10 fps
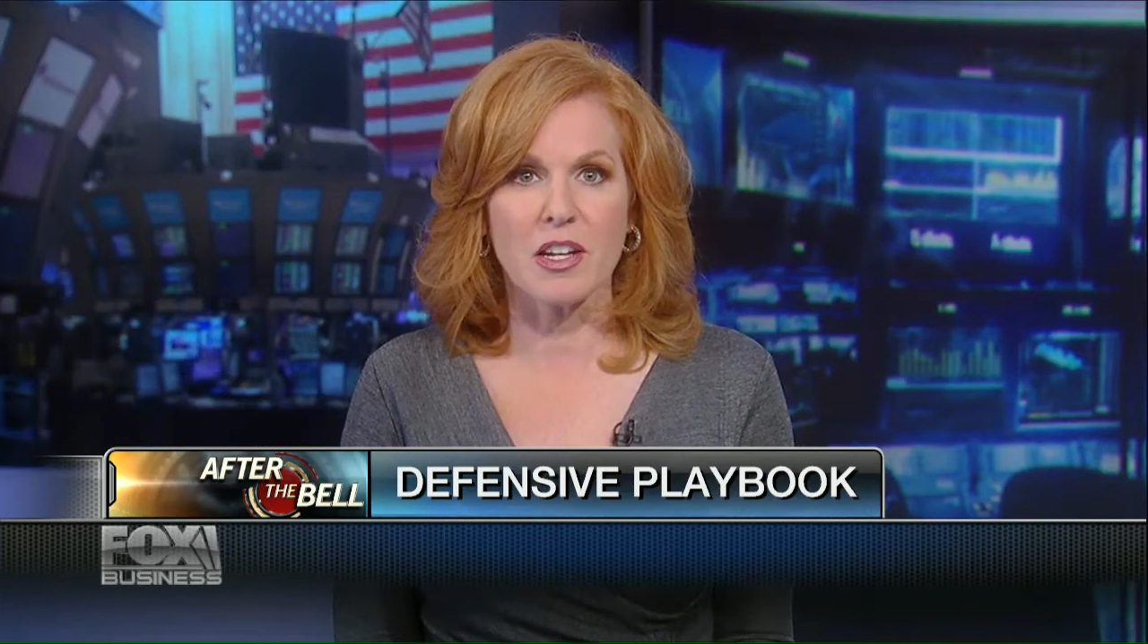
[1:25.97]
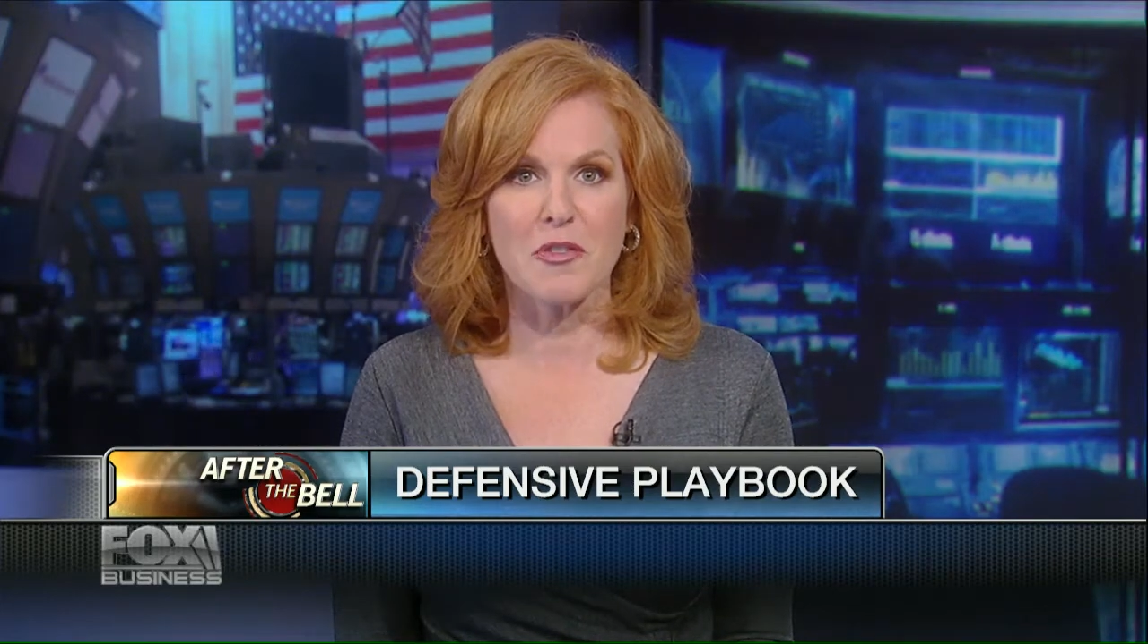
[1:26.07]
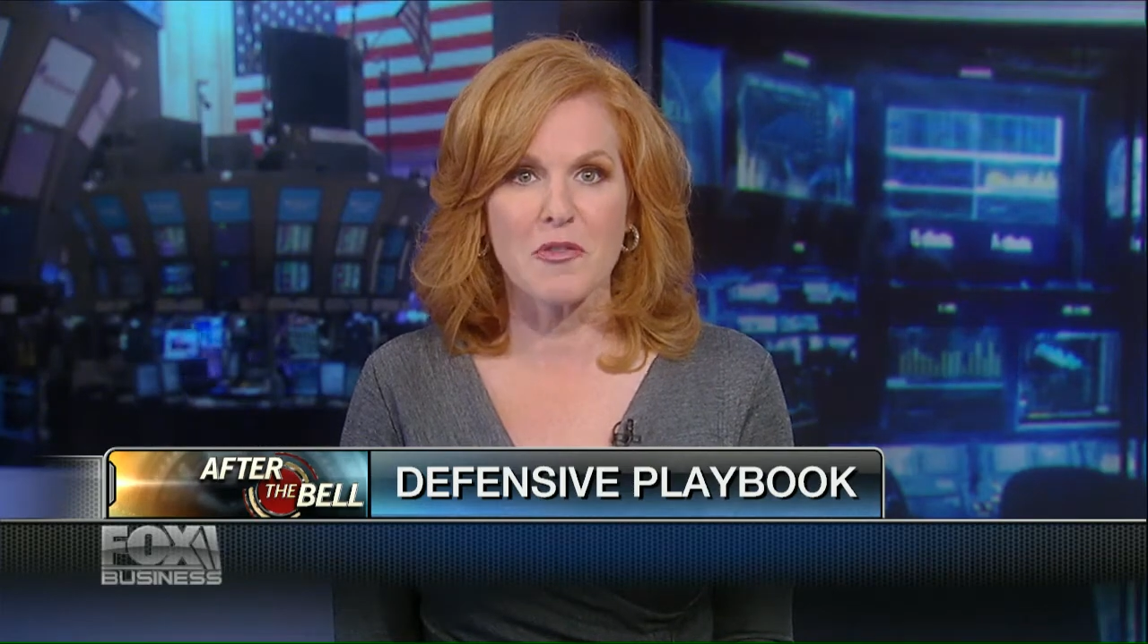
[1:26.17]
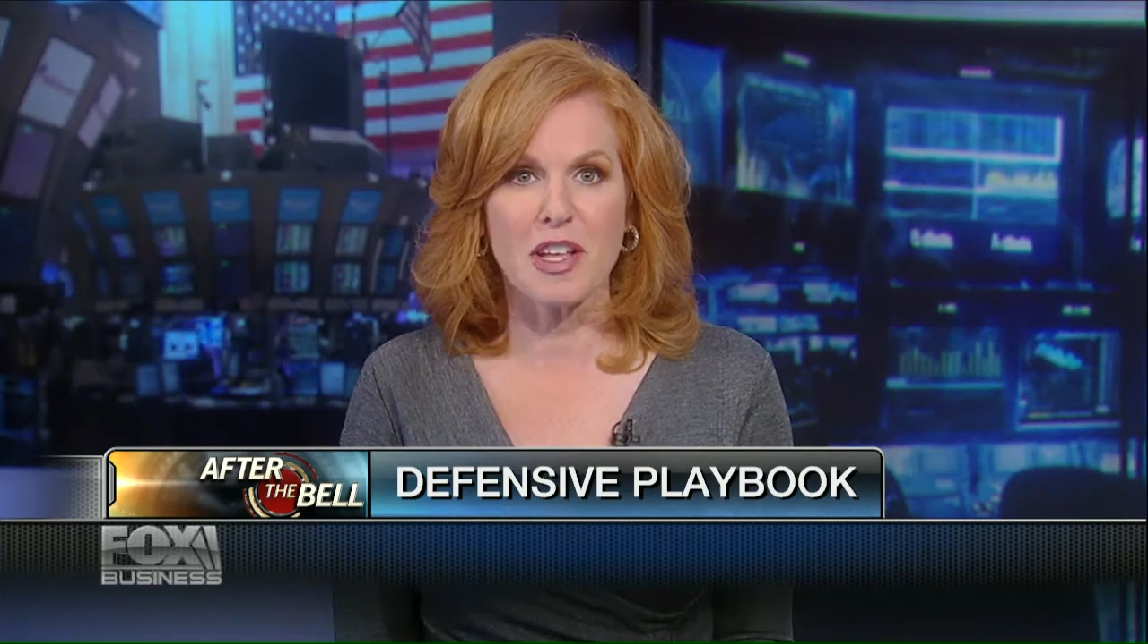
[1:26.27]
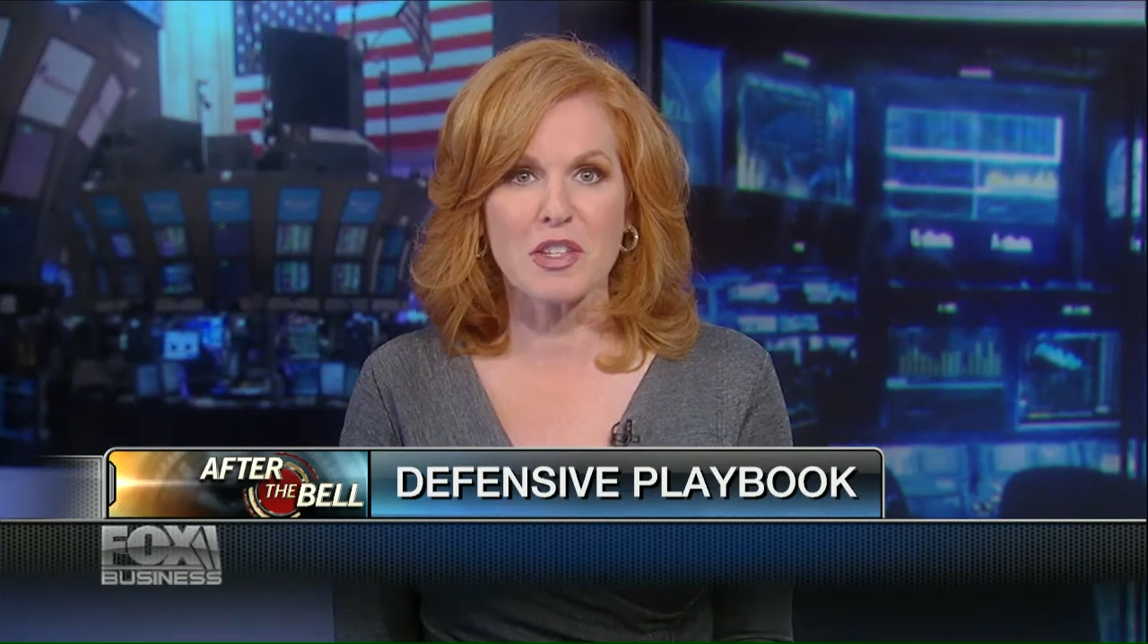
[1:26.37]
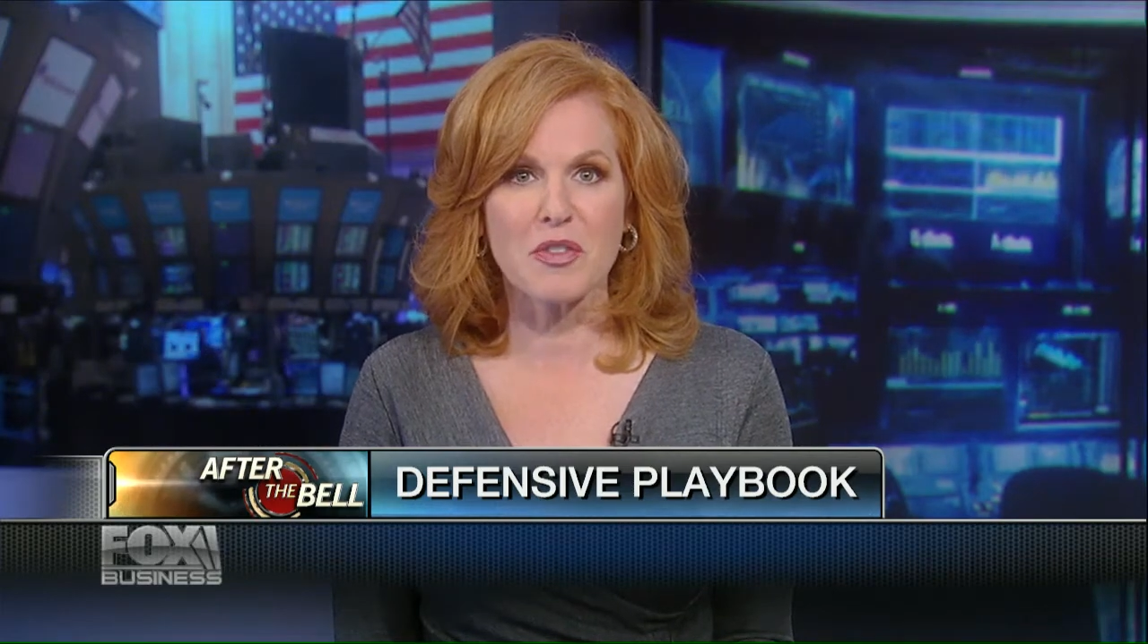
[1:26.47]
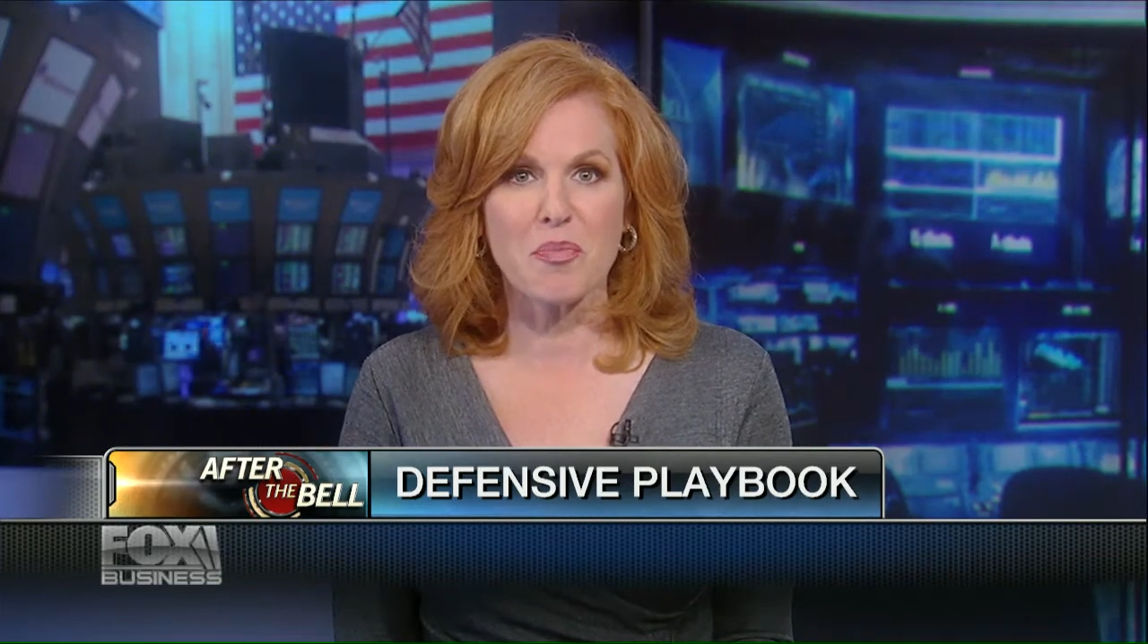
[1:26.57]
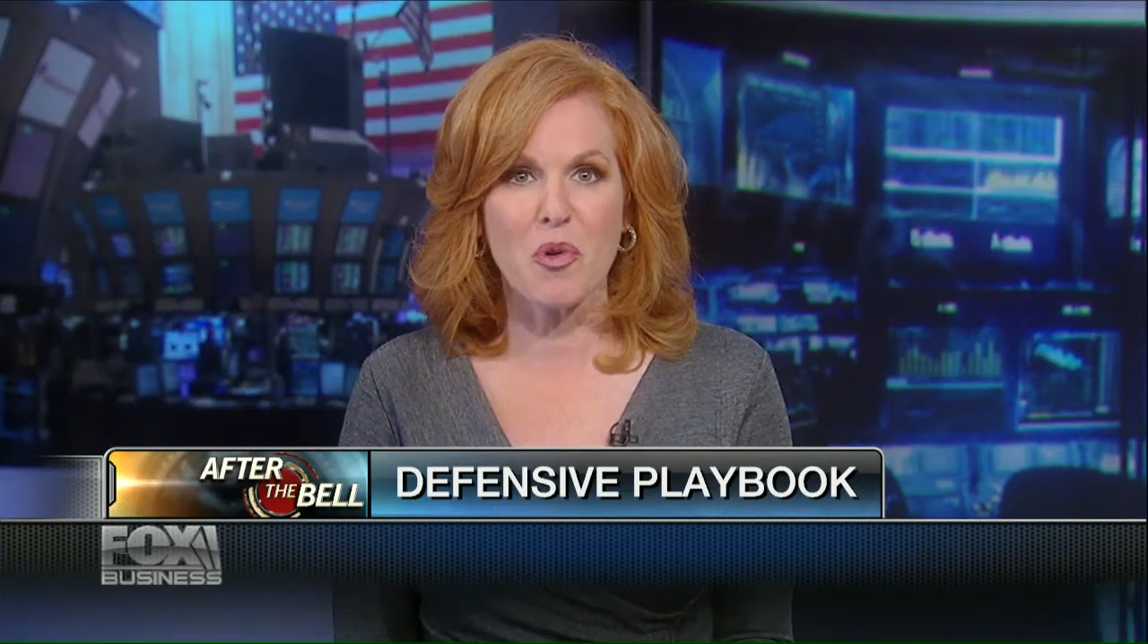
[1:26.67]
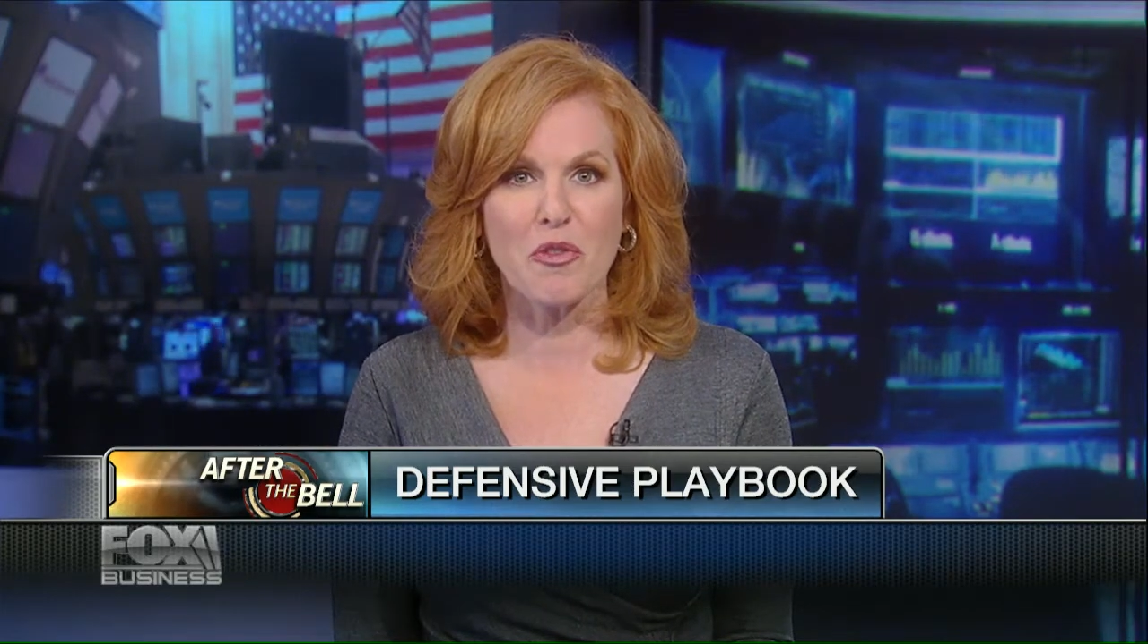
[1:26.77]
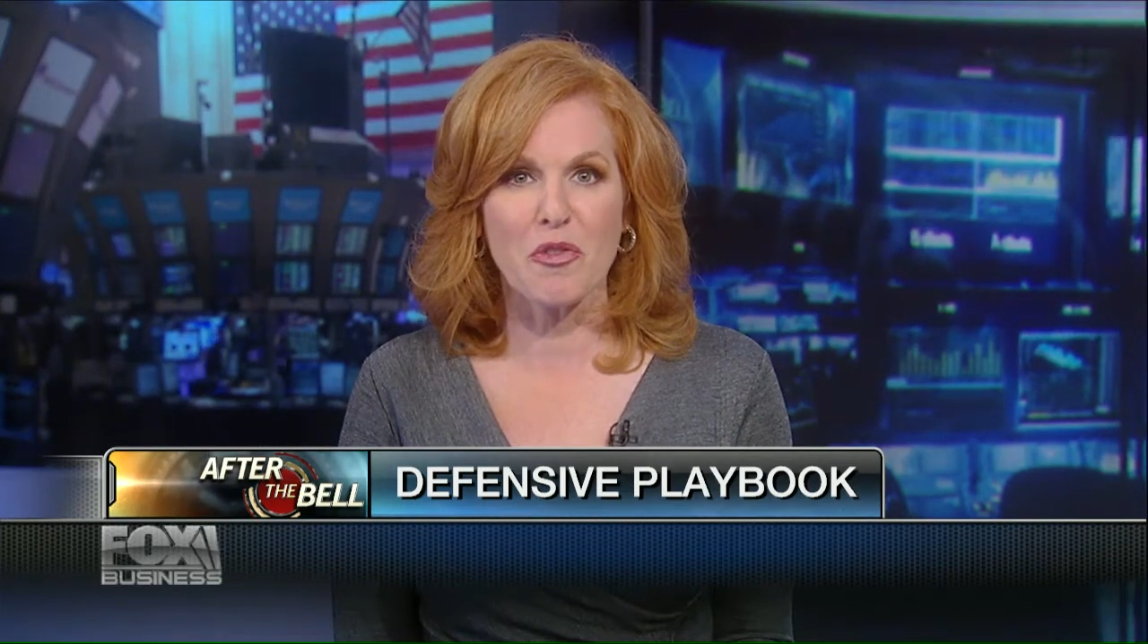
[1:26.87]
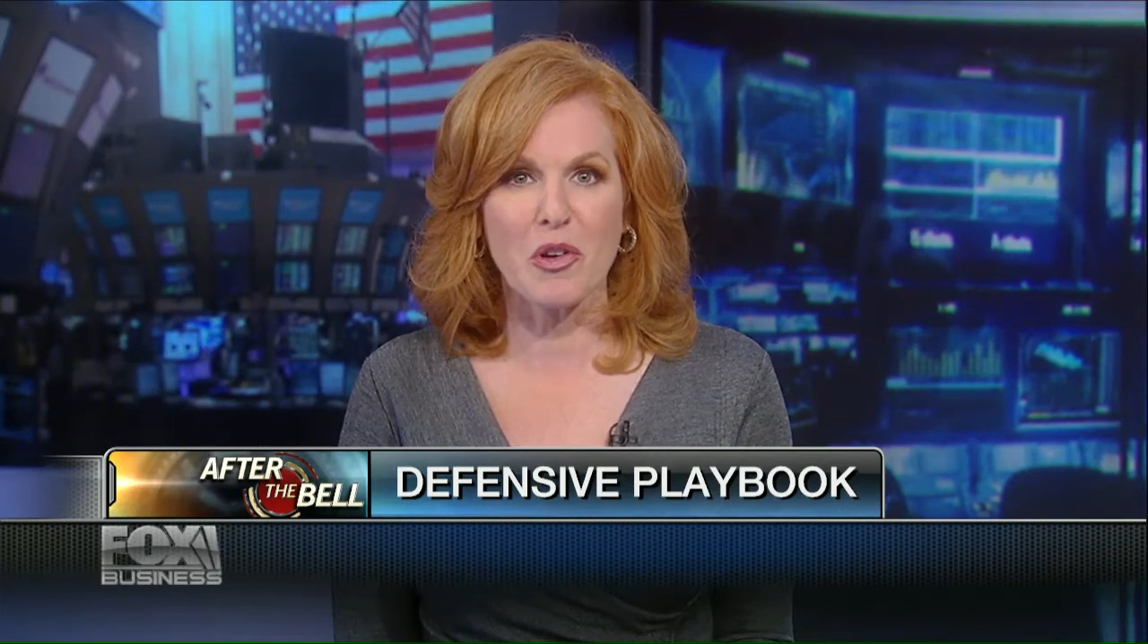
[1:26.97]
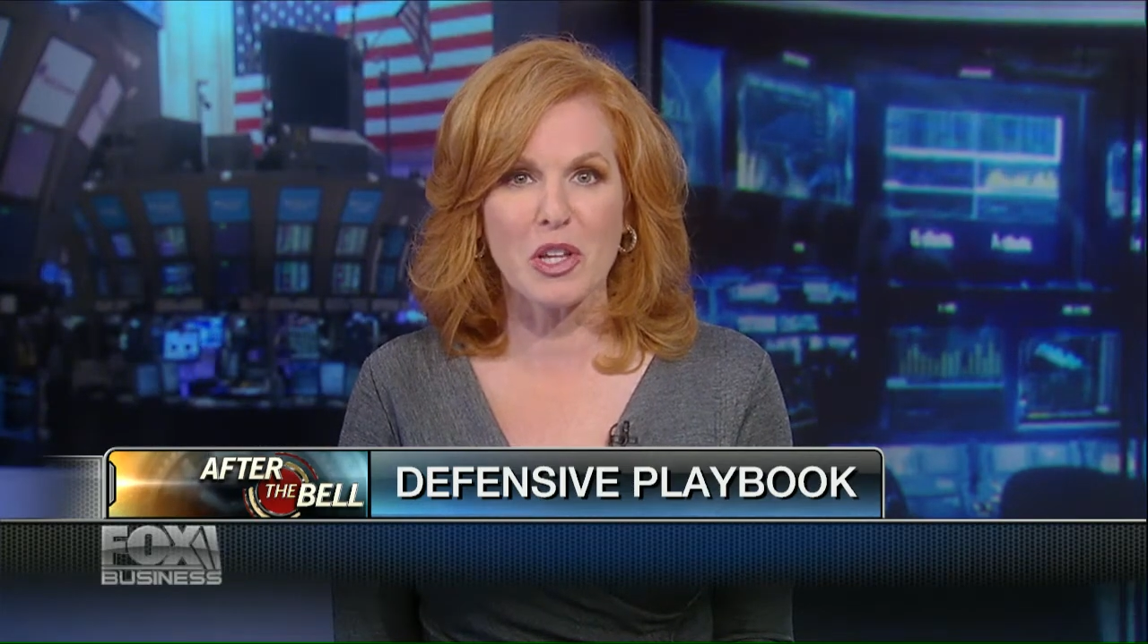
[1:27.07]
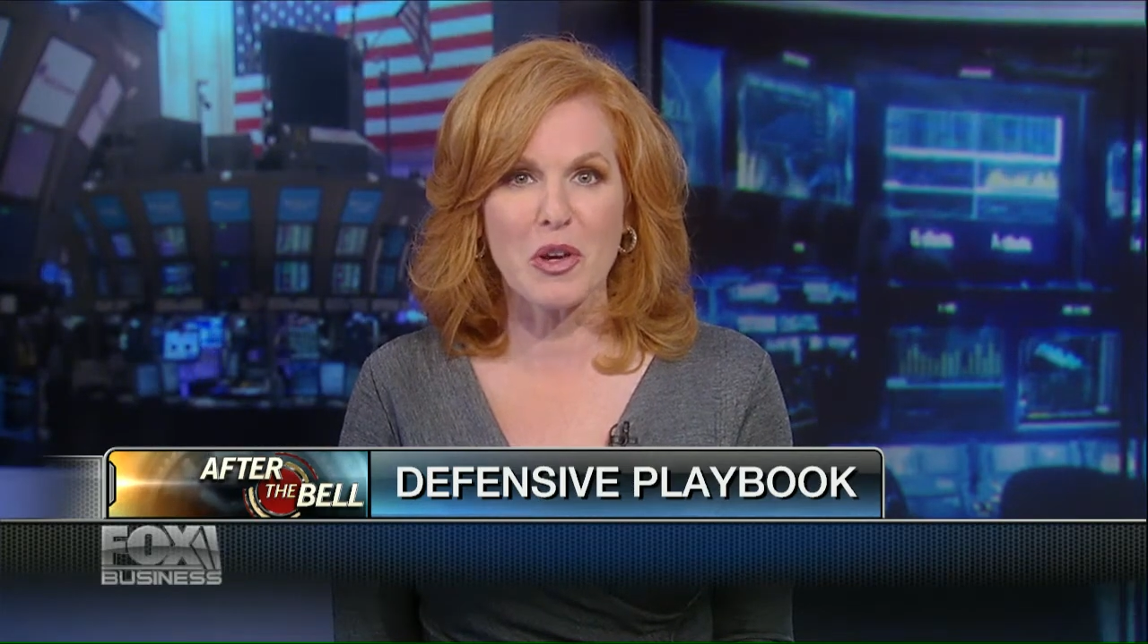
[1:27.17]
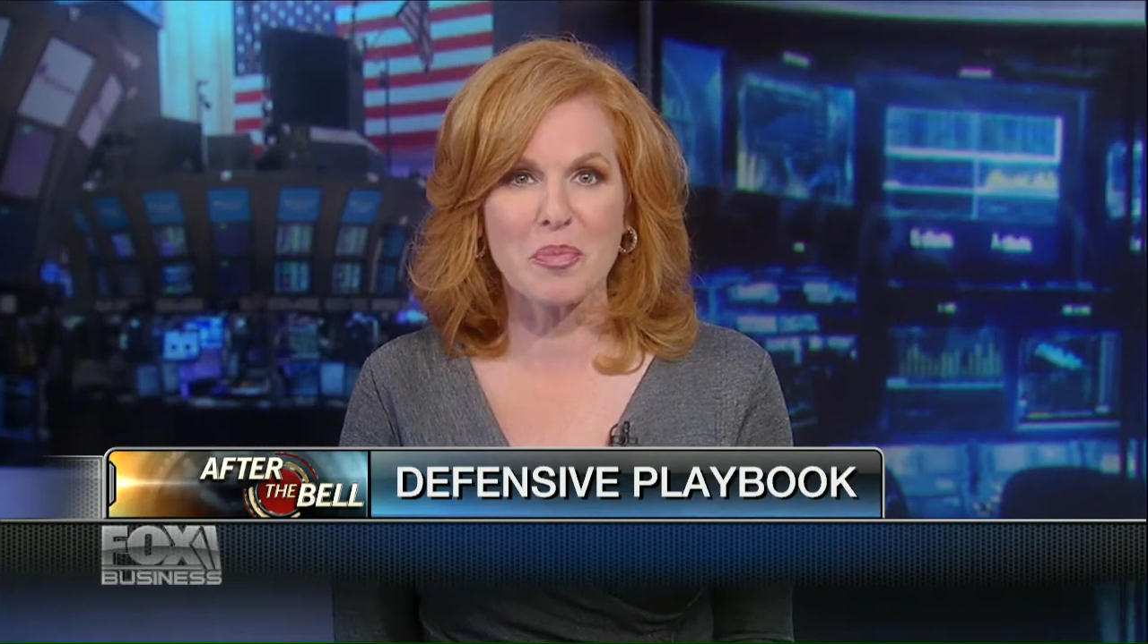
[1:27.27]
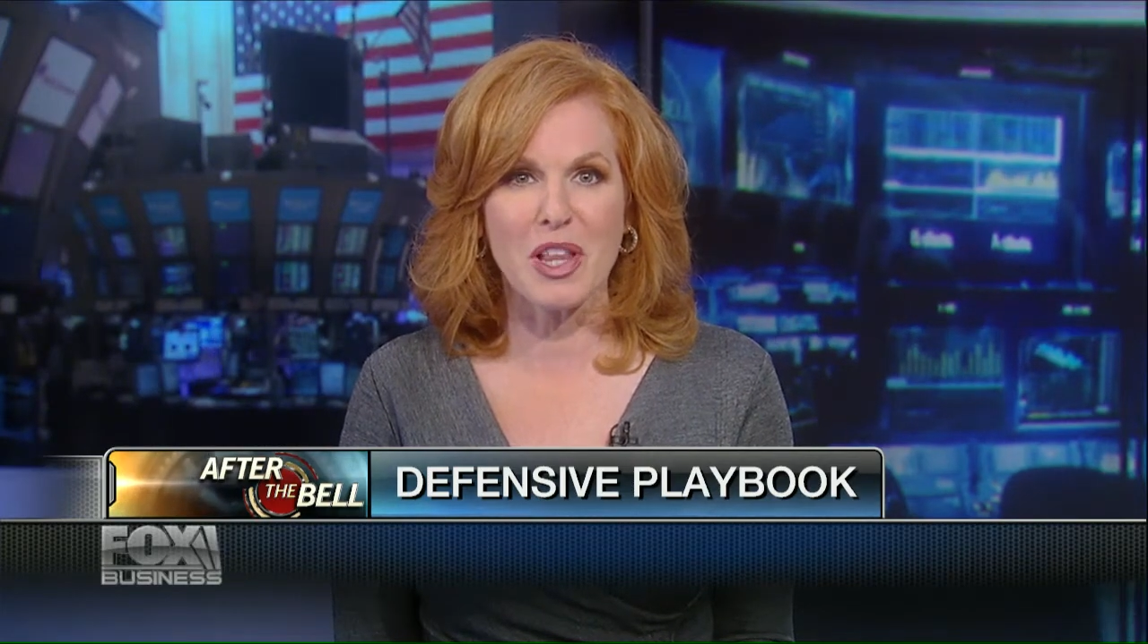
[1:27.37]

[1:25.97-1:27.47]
a defensive portfolio